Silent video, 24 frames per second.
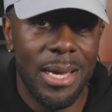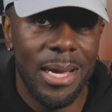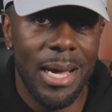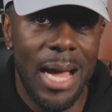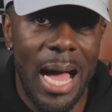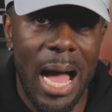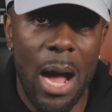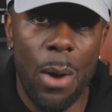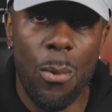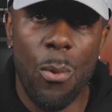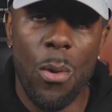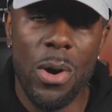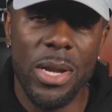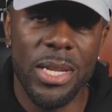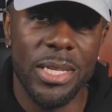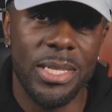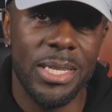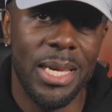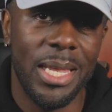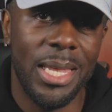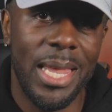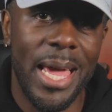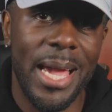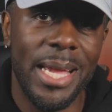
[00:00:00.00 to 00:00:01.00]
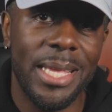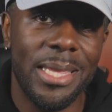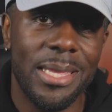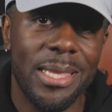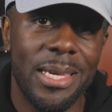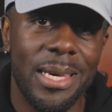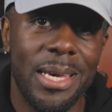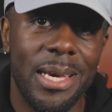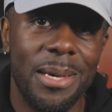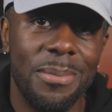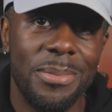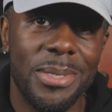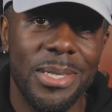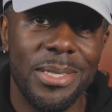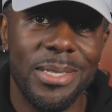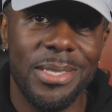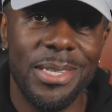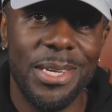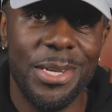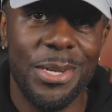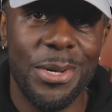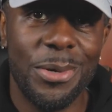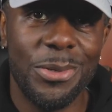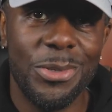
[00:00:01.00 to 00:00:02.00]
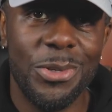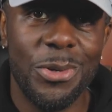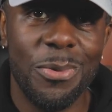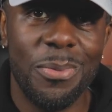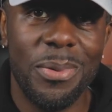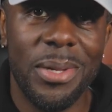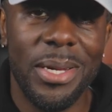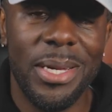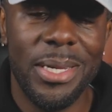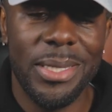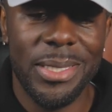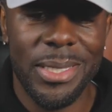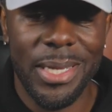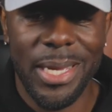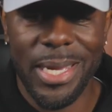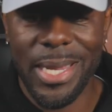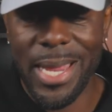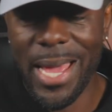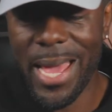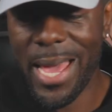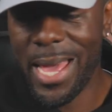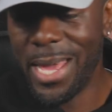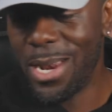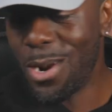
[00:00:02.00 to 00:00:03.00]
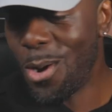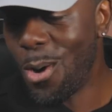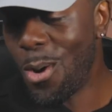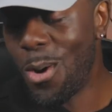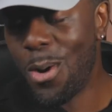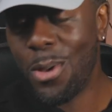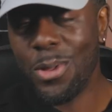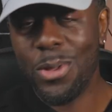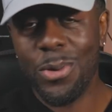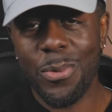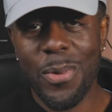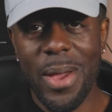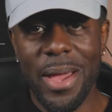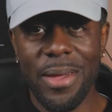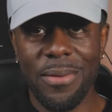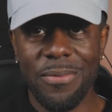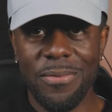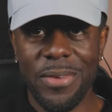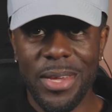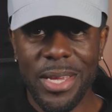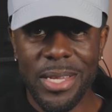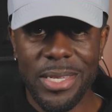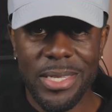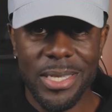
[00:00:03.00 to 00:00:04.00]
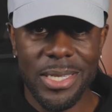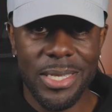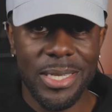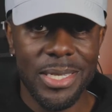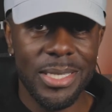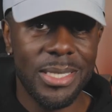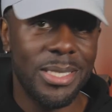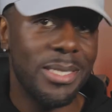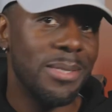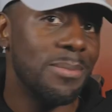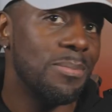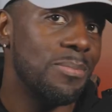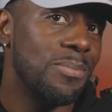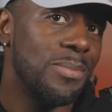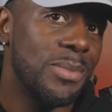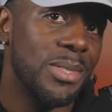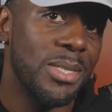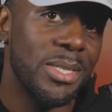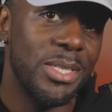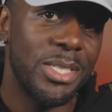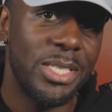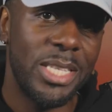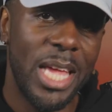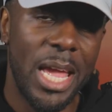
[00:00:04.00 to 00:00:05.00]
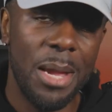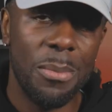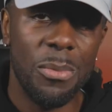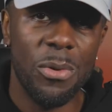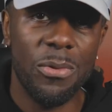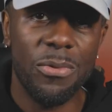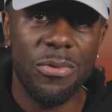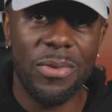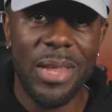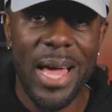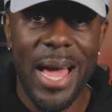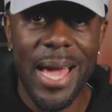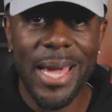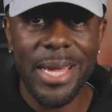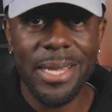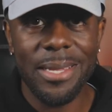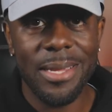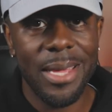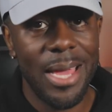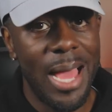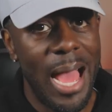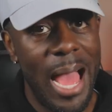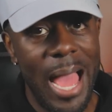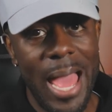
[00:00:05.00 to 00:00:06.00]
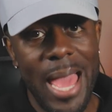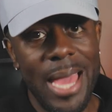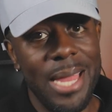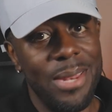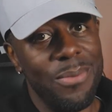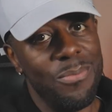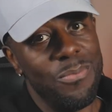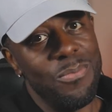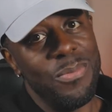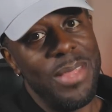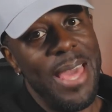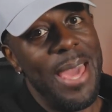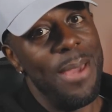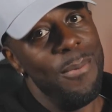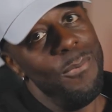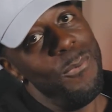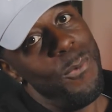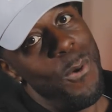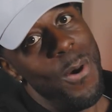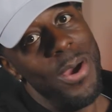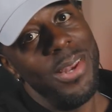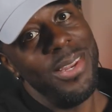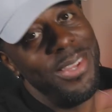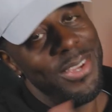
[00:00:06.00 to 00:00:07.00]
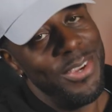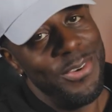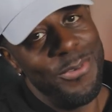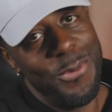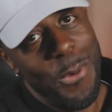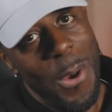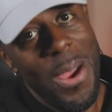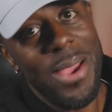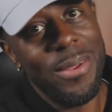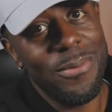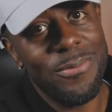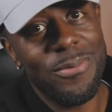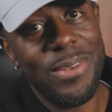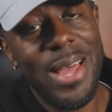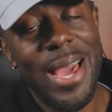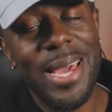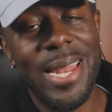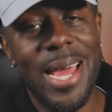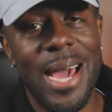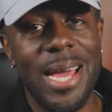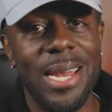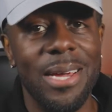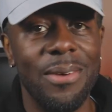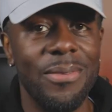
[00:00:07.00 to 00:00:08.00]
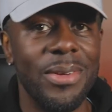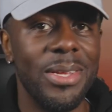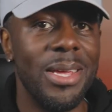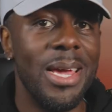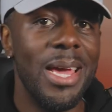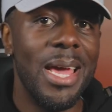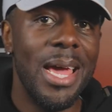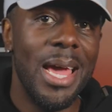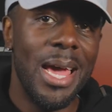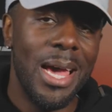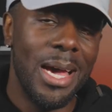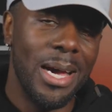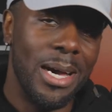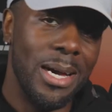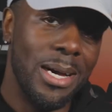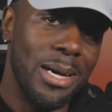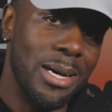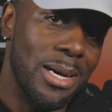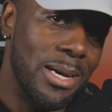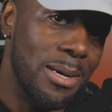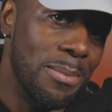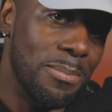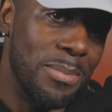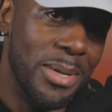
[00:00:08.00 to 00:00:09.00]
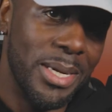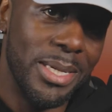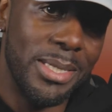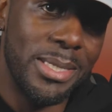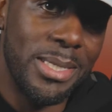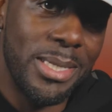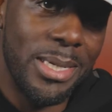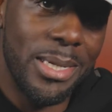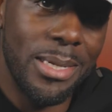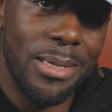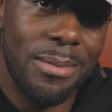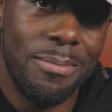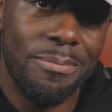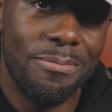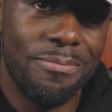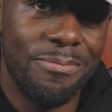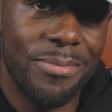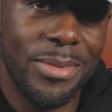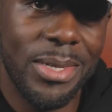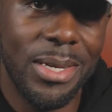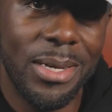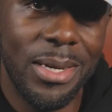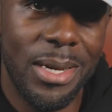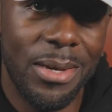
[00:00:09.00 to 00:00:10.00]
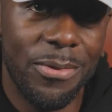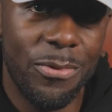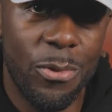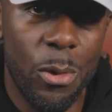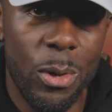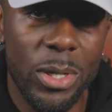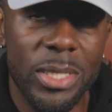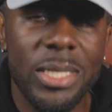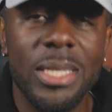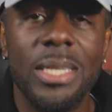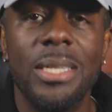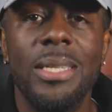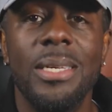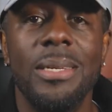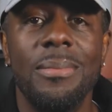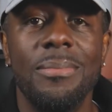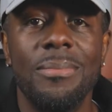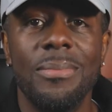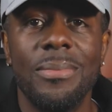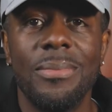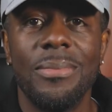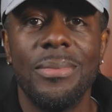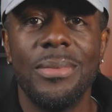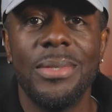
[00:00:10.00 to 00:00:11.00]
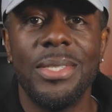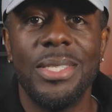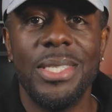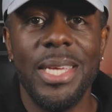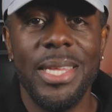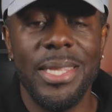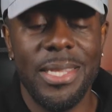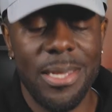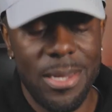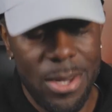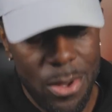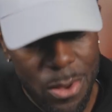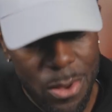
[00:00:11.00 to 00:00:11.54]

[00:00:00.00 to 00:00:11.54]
I wanted to like the Hubsan Zino 2 Plus. It had all the right features, stable flight. I had that one great flight out of it, but unfortunately sent it